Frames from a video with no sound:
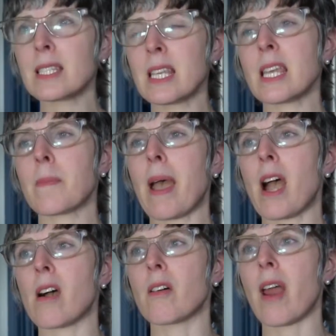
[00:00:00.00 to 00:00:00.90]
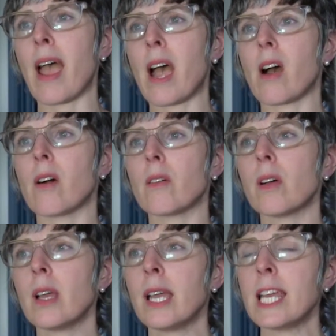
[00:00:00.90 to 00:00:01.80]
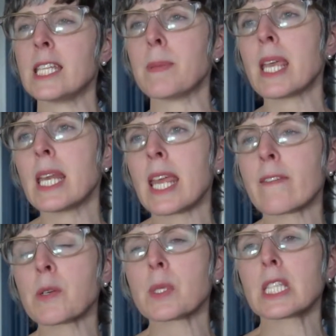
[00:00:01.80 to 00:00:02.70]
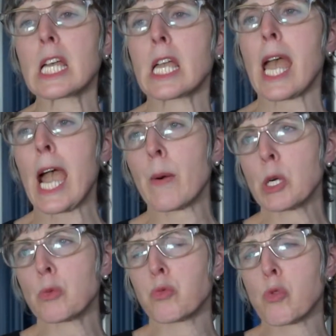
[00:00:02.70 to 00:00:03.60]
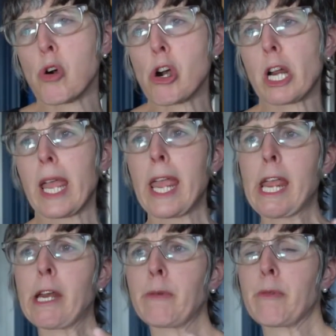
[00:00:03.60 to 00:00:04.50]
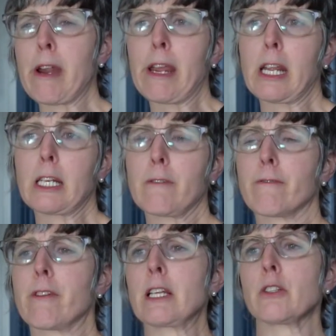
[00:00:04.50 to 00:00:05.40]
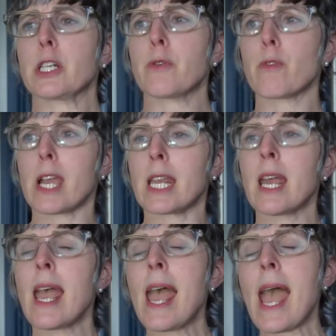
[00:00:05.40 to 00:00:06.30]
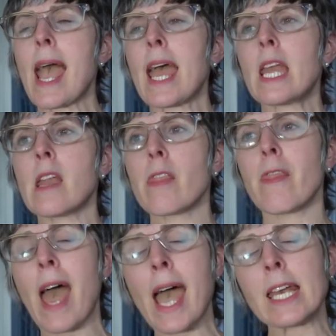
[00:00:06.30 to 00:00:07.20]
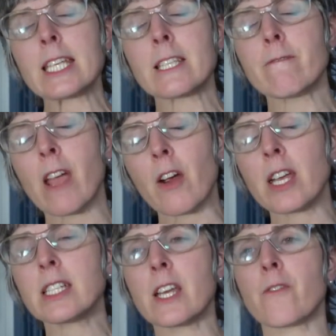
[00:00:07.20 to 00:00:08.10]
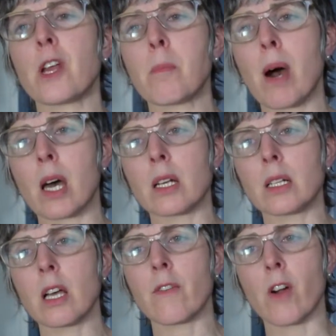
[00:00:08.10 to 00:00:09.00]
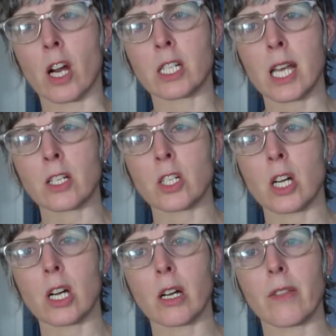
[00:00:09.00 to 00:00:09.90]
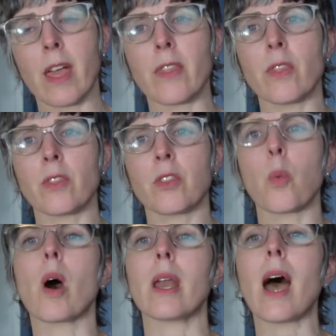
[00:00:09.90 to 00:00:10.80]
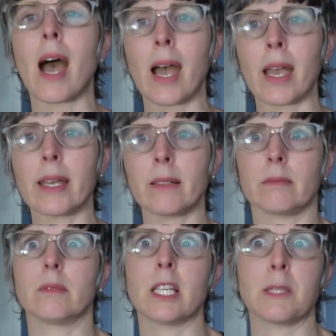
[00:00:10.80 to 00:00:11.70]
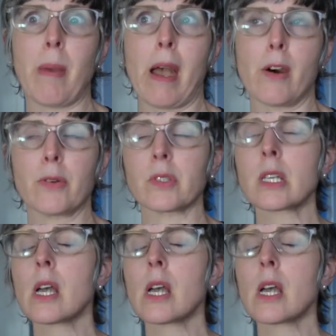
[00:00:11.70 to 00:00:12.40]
think about how in the beginning everyone's like Howard Rourke, Ayn Rand, Frank Lloyd Wright, and that is a very different model of architecture than the one I espouse.